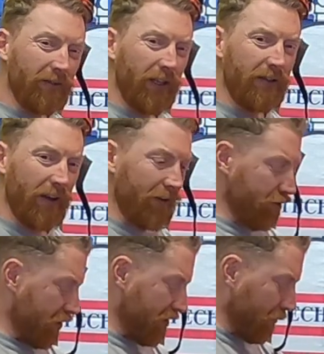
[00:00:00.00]
inflate
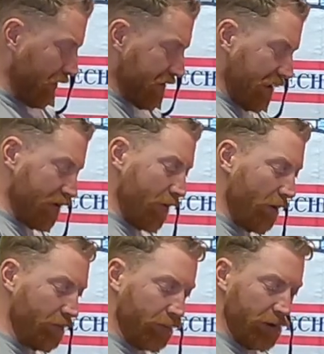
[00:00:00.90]
valve, so it's similar to this
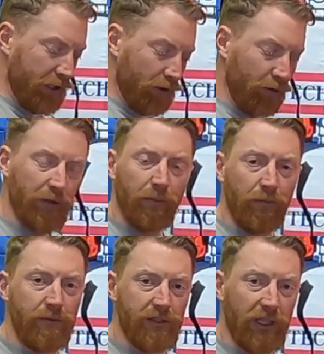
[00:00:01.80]
one, but you can only
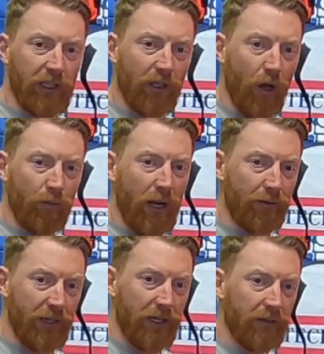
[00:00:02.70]
stick your gob
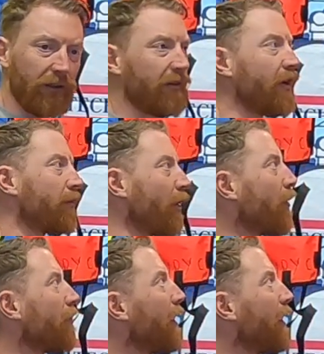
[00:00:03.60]
around it and give it a blow